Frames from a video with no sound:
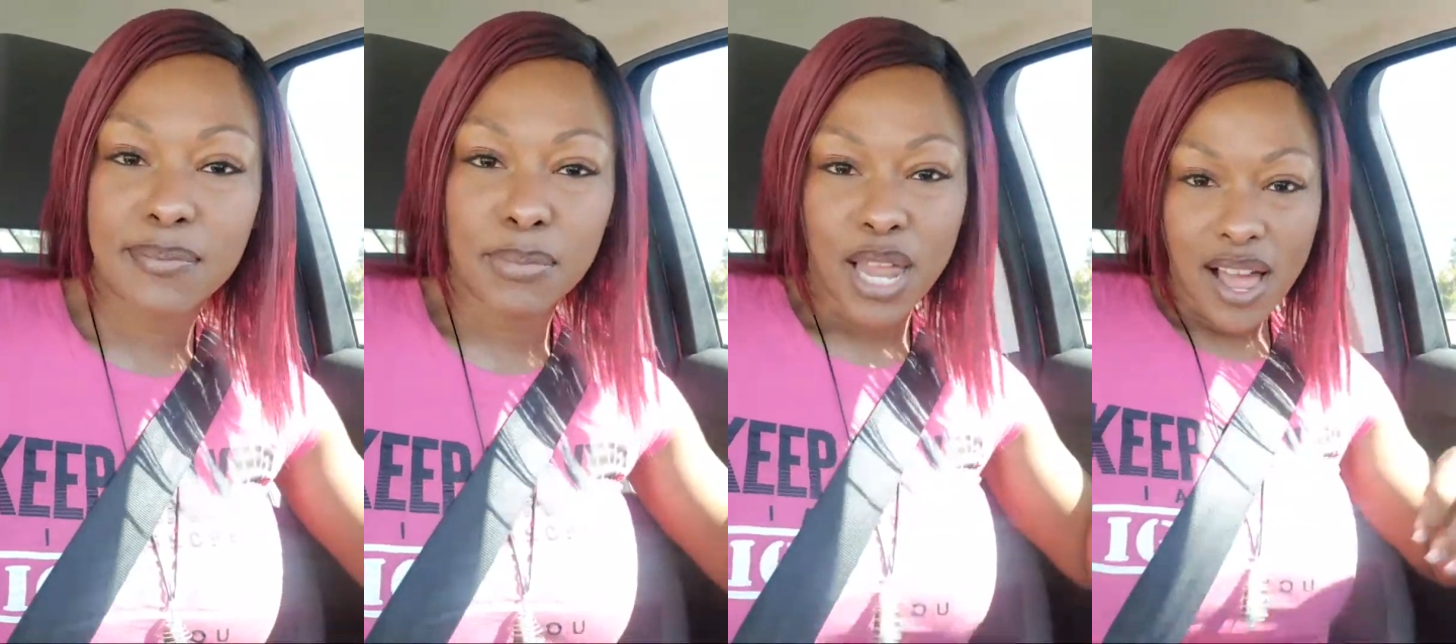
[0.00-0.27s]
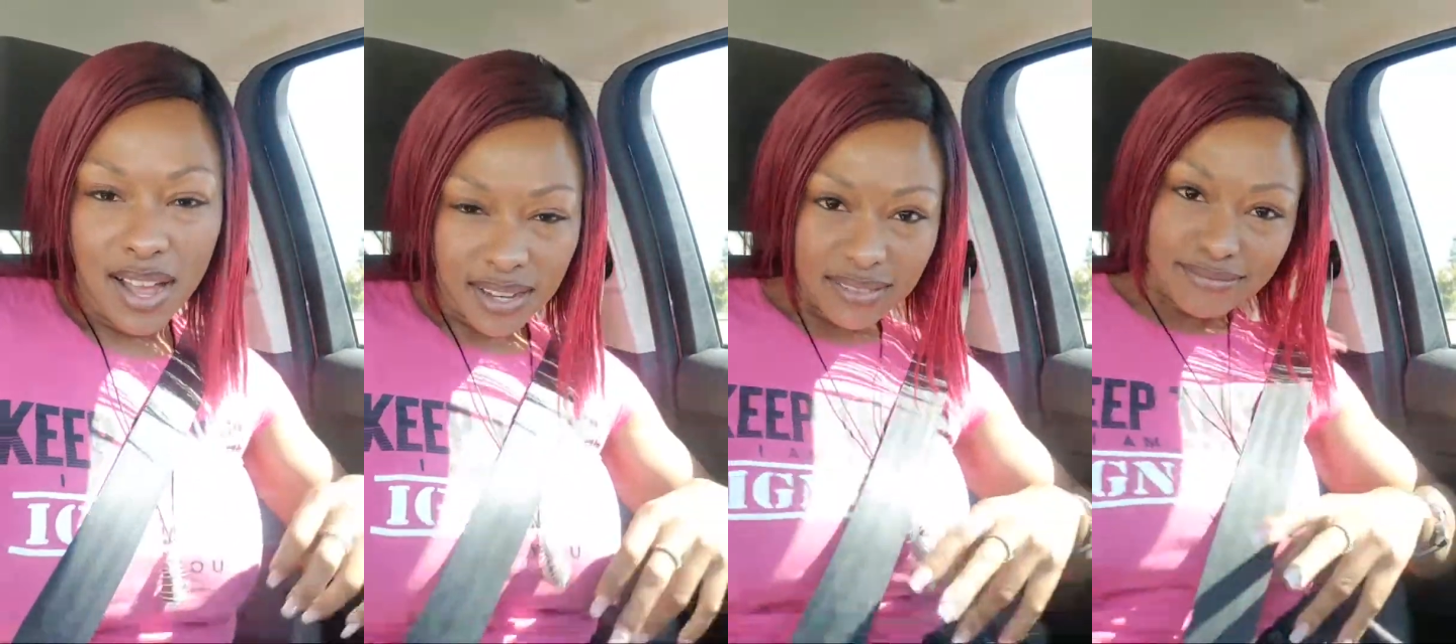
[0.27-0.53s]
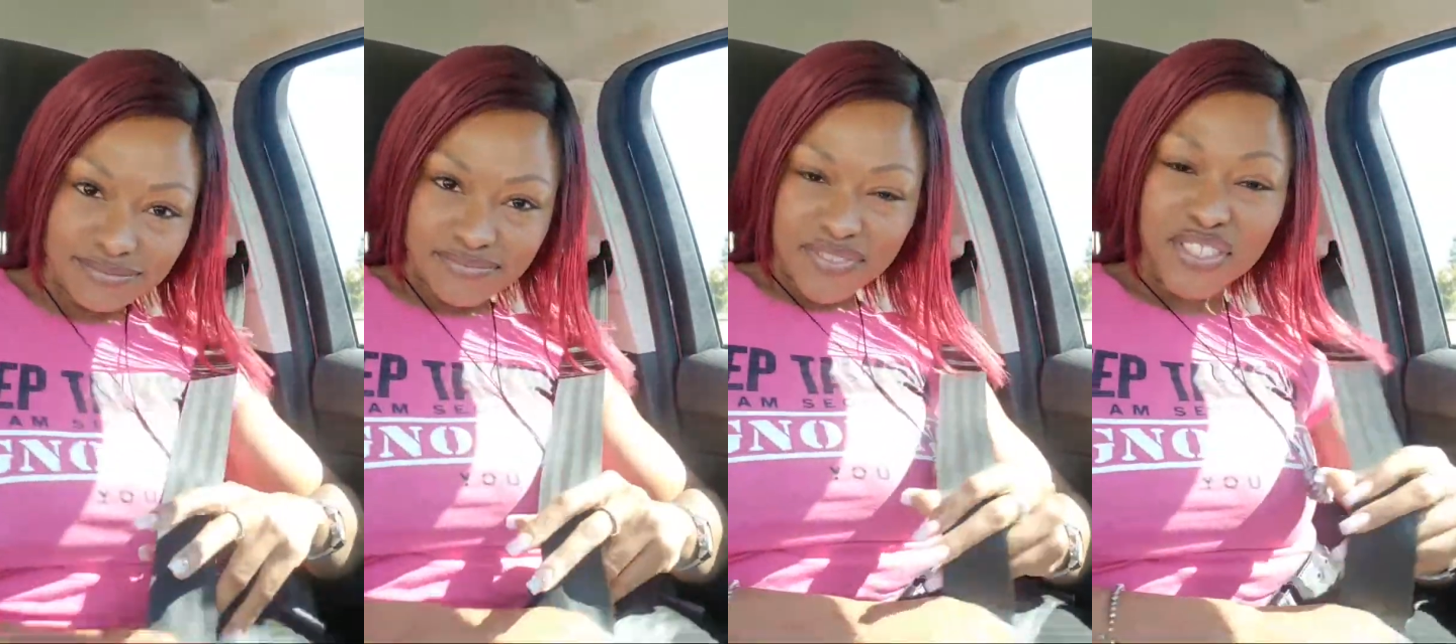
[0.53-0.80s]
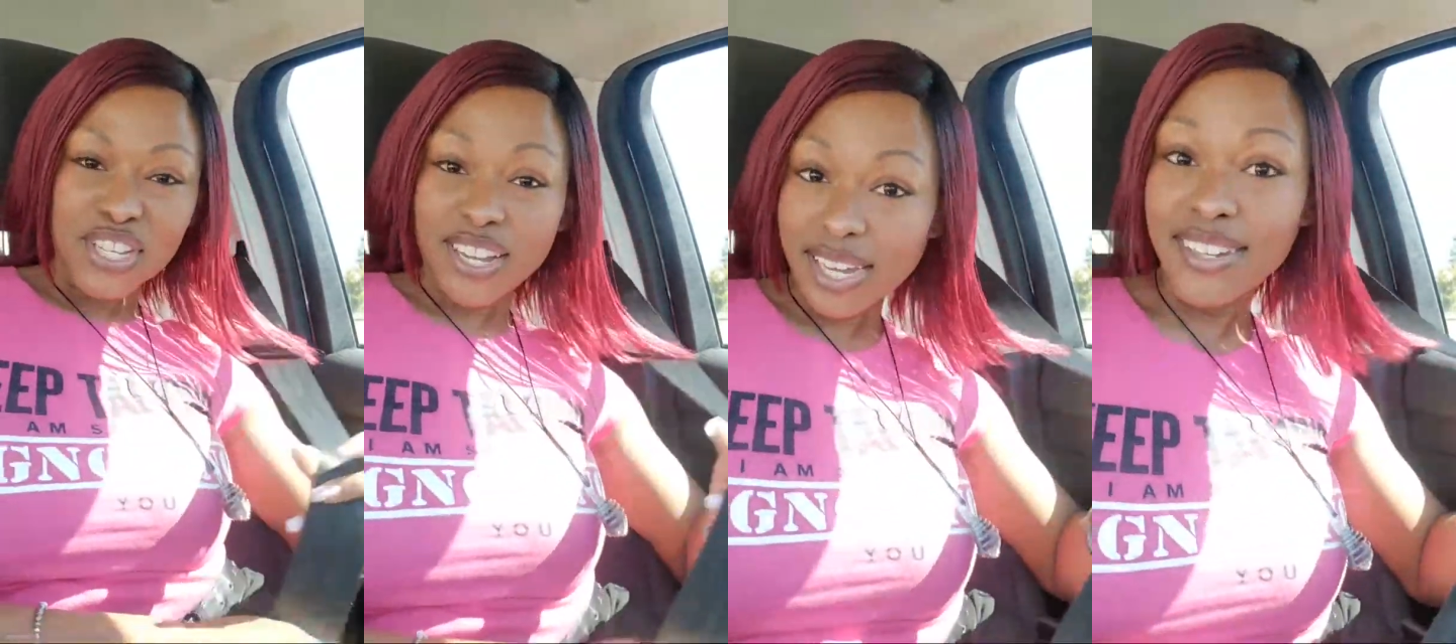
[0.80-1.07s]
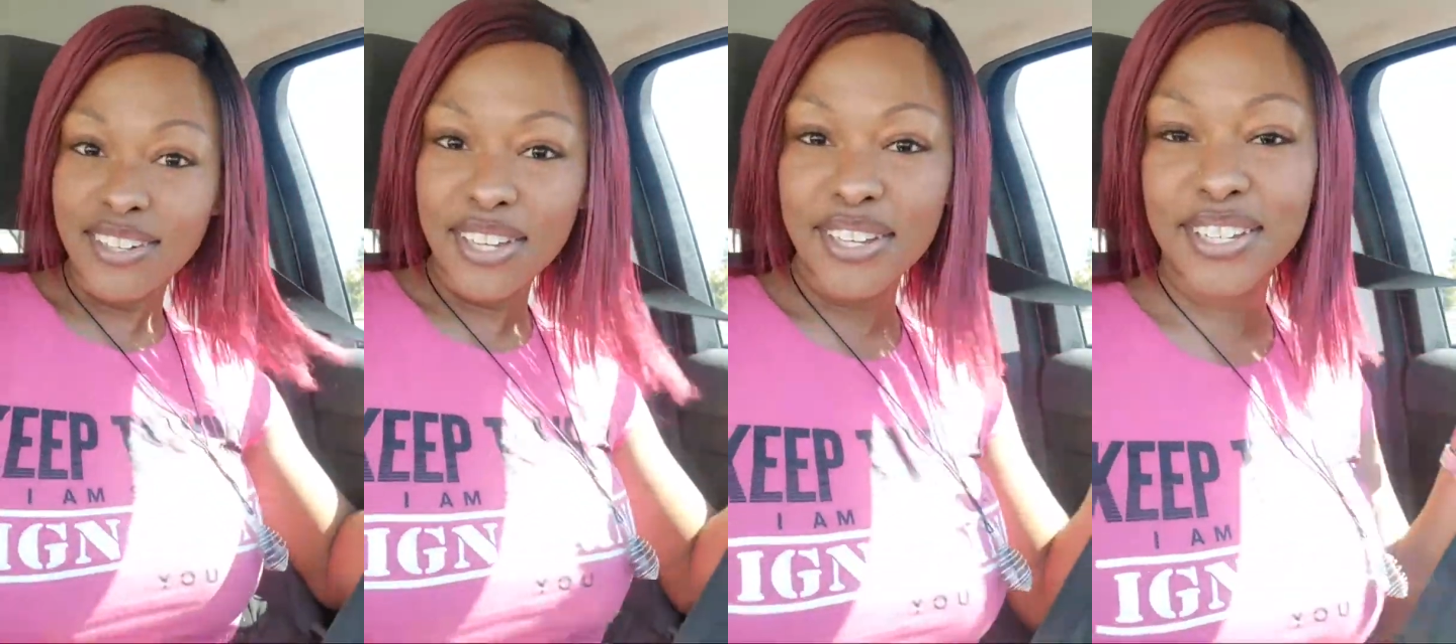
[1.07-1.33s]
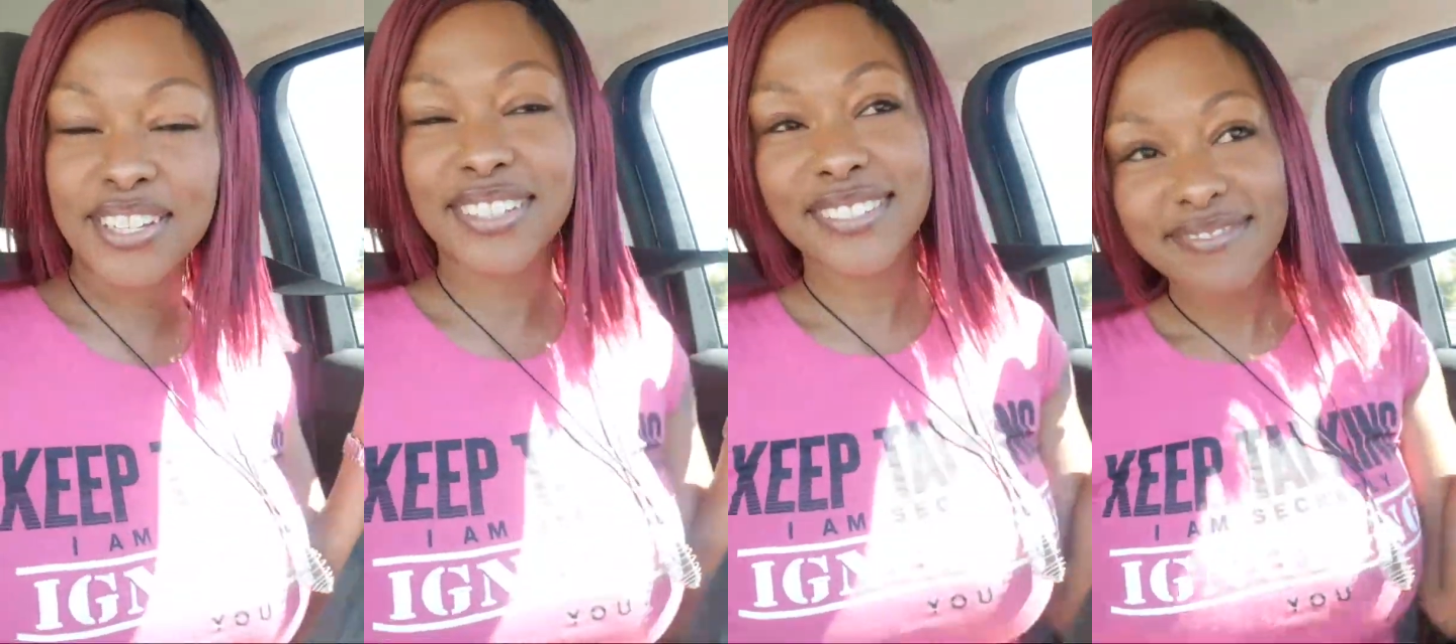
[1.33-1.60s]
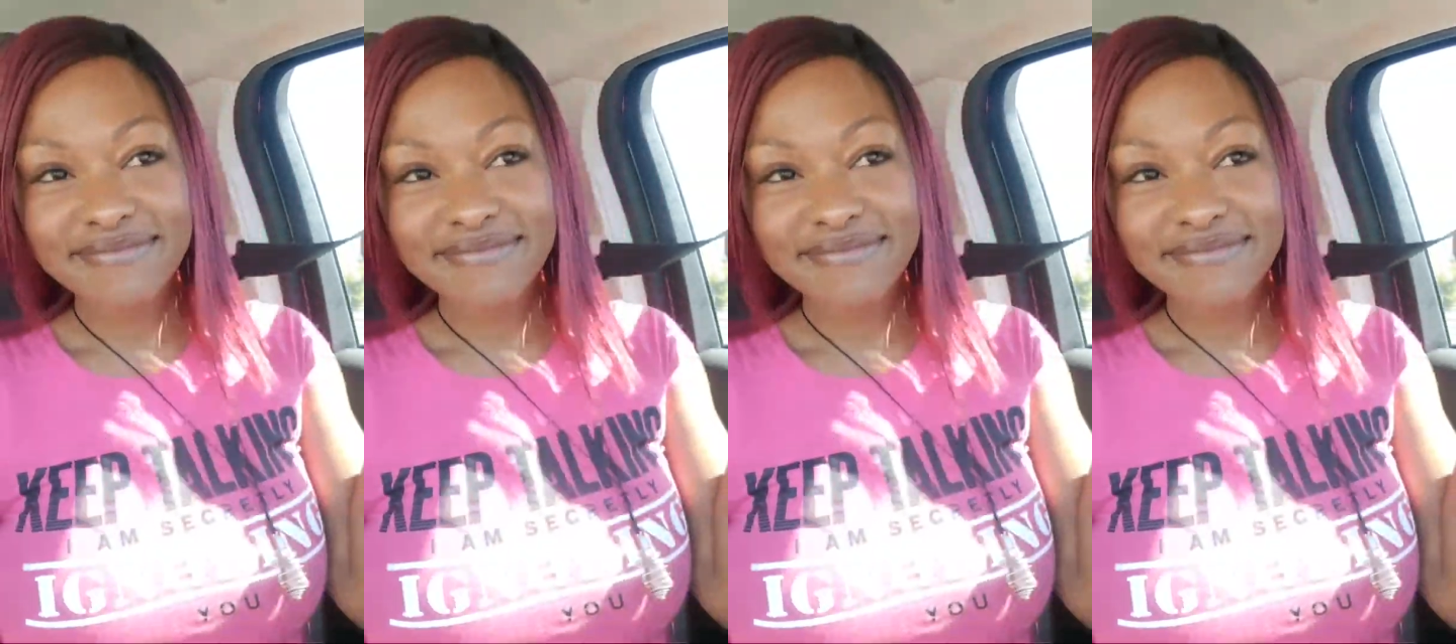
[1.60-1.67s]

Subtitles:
block, sucking dick,